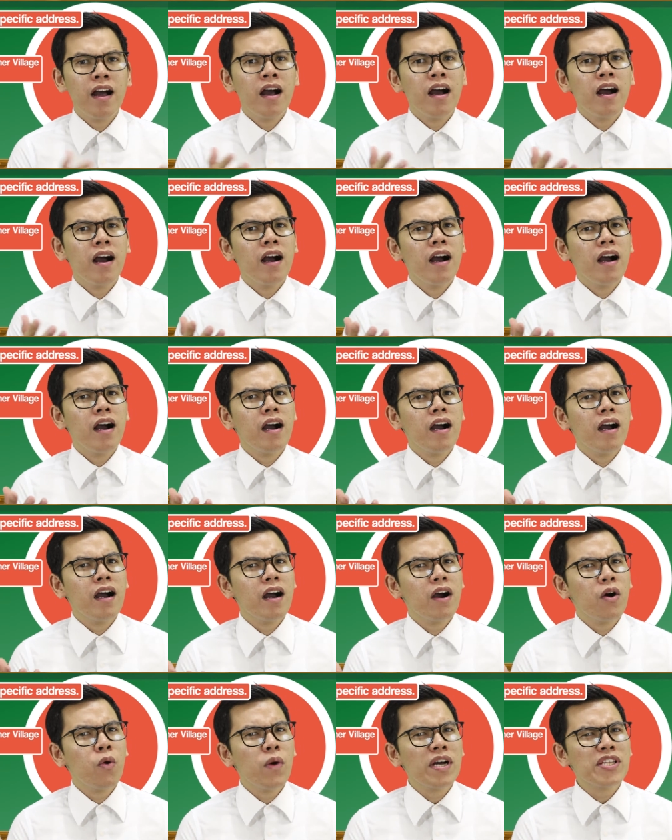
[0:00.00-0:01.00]
Uh,
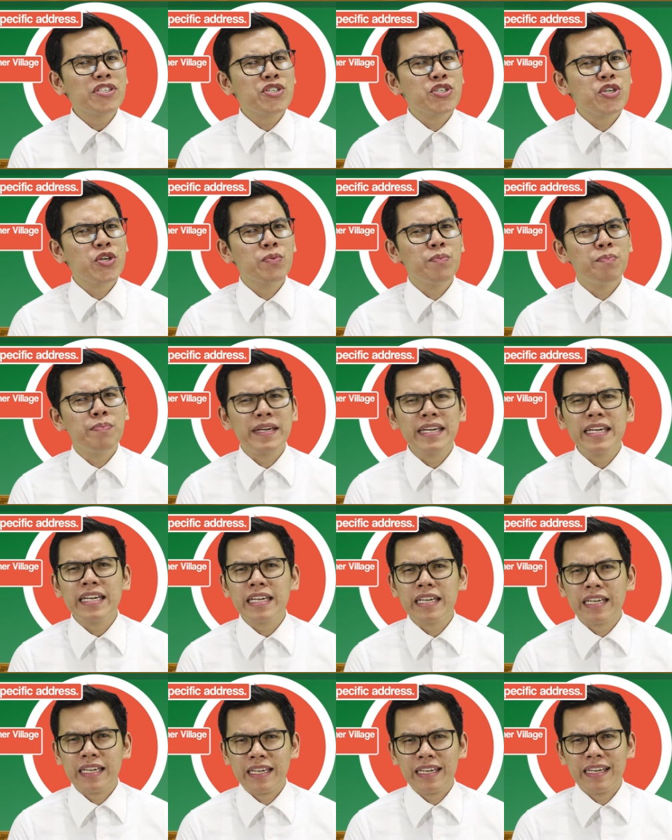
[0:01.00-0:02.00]
what should be
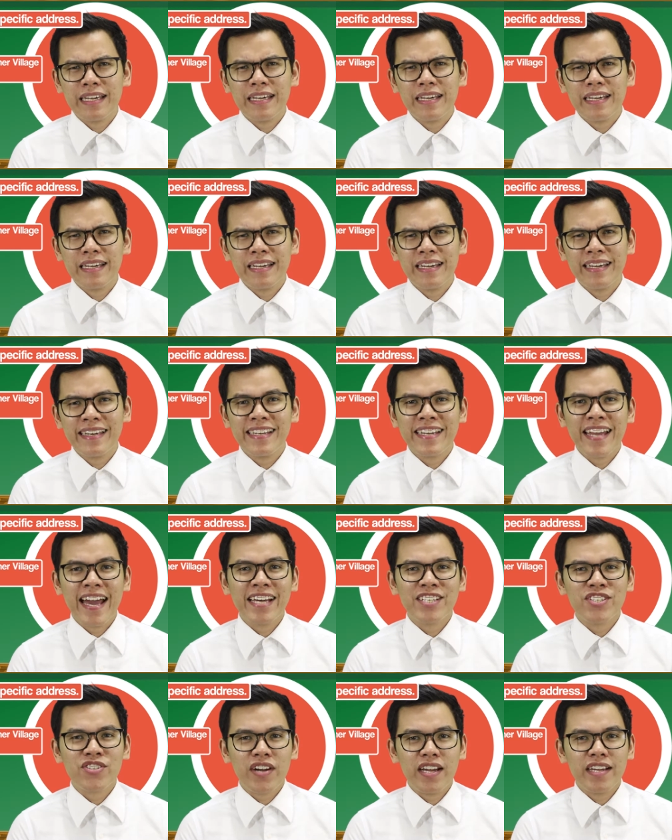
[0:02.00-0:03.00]
in an
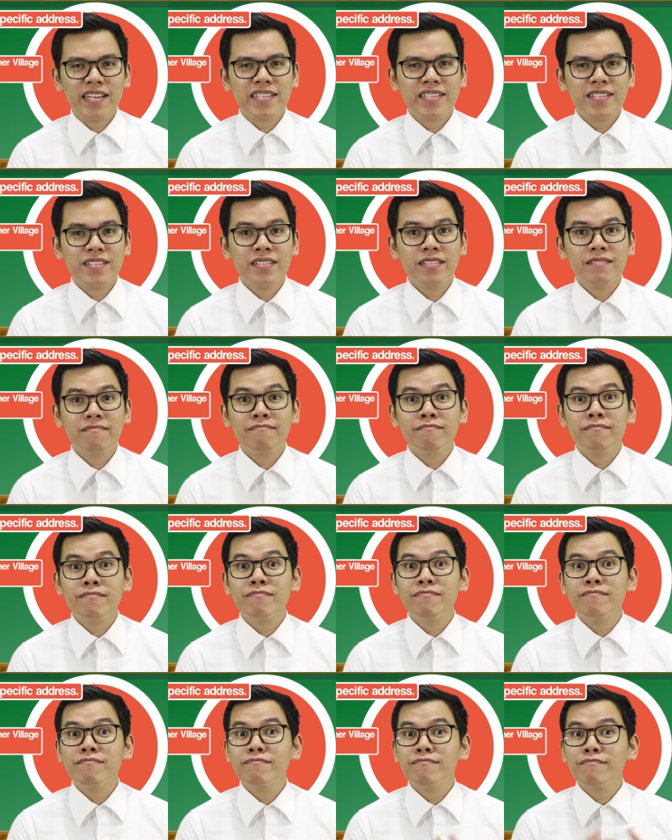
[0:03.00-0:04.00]
address?
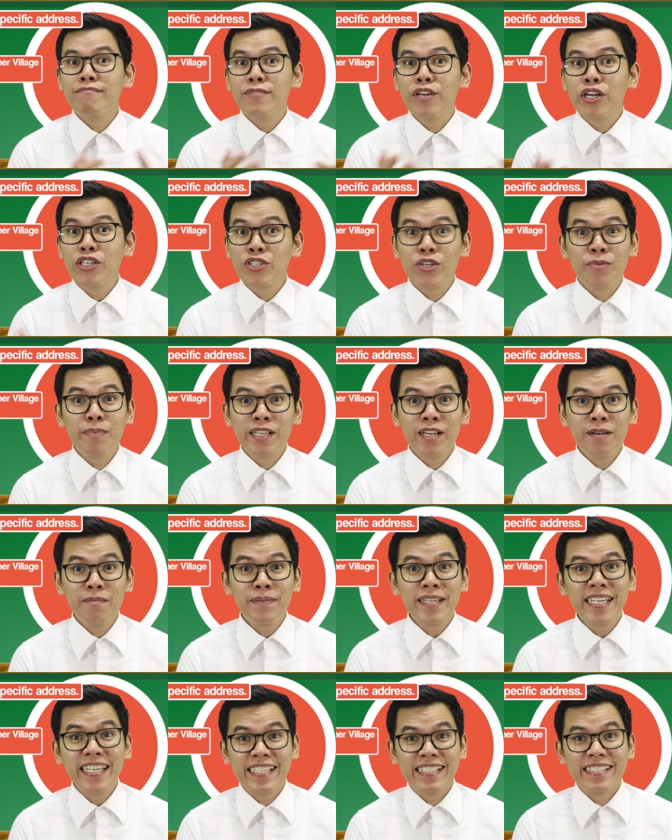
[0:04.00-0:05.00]
It should be
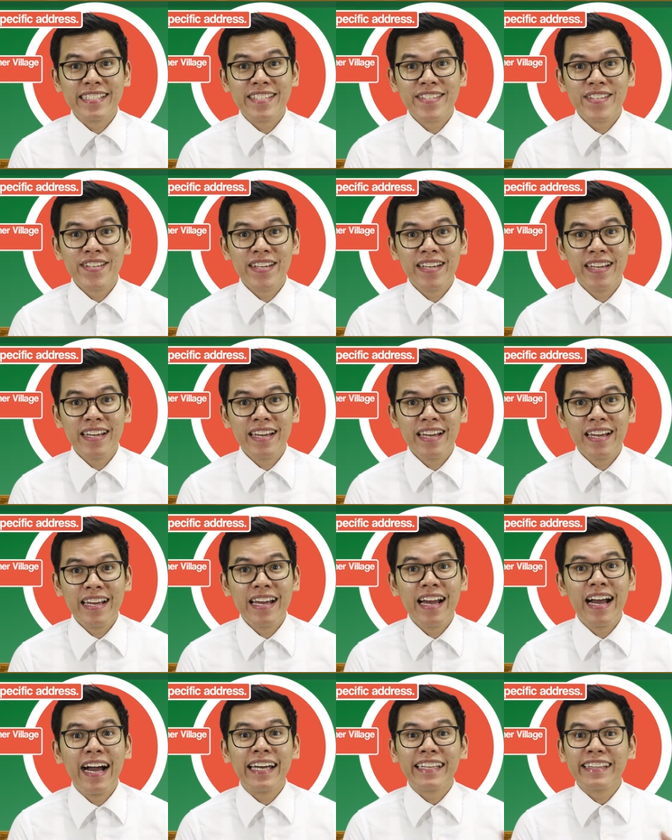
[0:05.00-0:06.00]
complete.
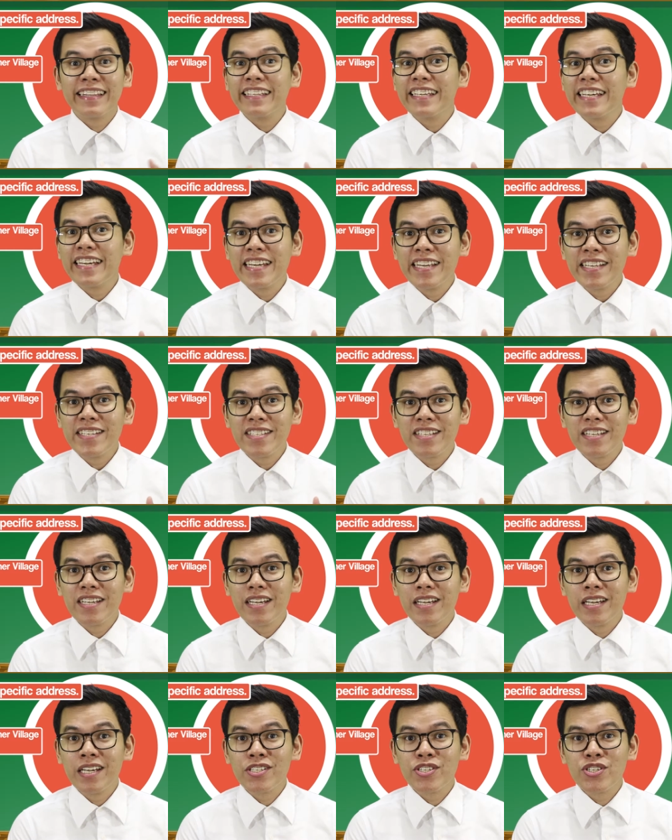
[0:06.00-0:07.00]
At least
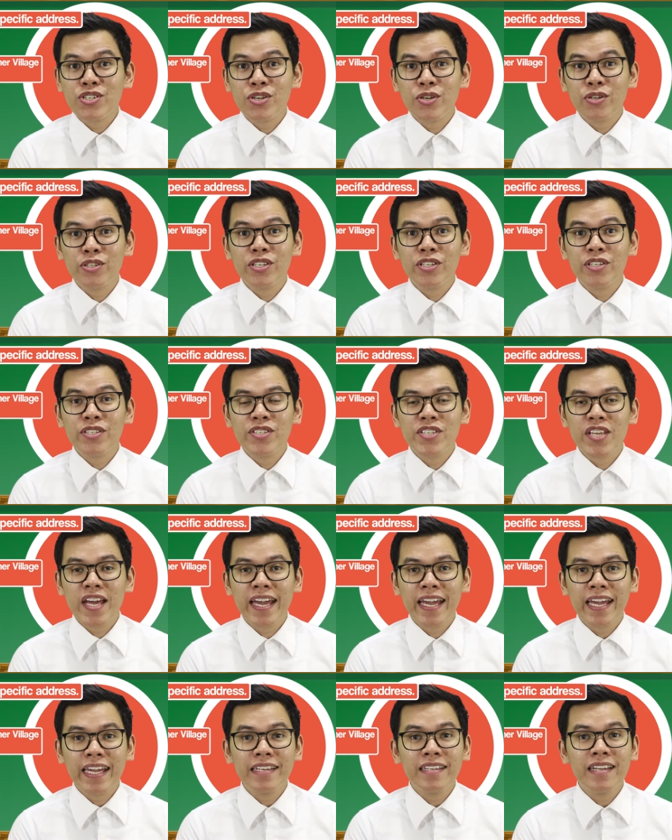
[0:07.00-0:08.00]
it should
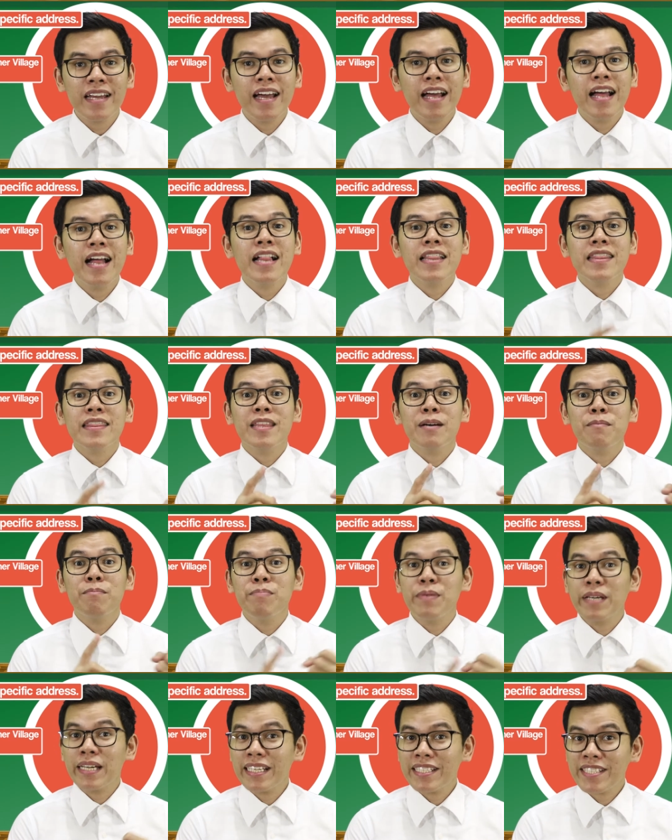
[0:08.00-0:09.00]
contain the
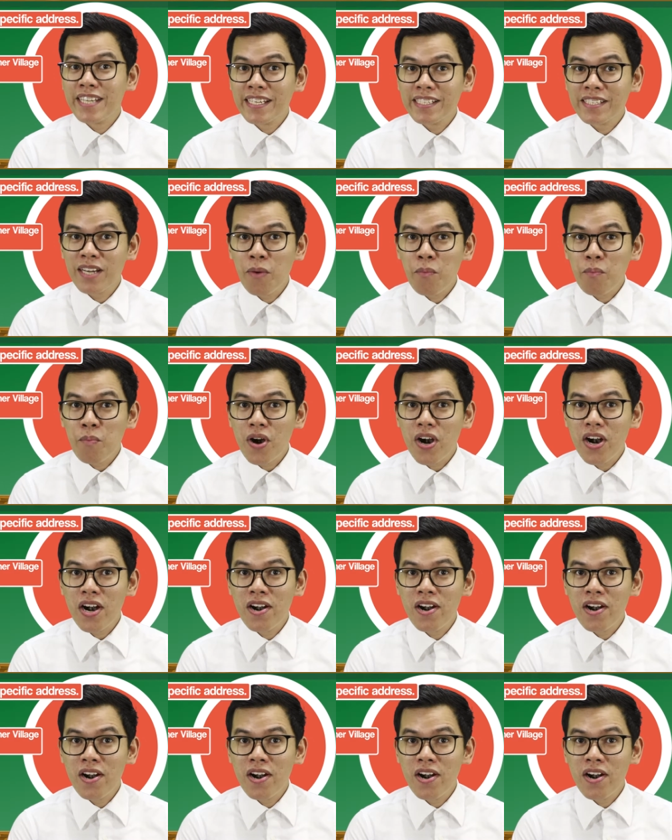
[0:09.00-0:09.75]
building number,